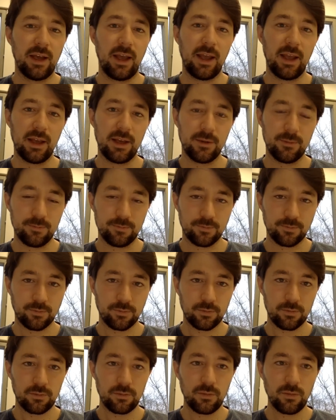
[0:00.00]
And
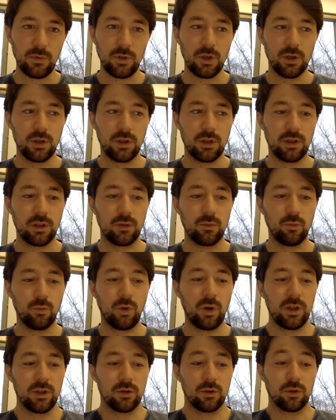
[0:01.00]

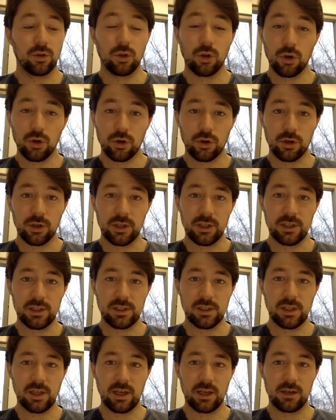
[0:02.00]
what you'll learn
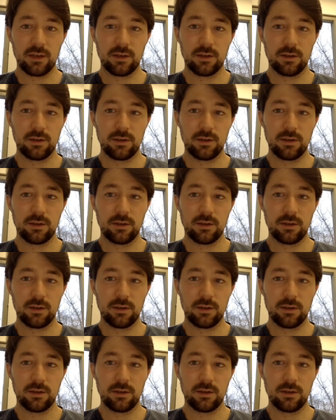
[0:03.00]
is that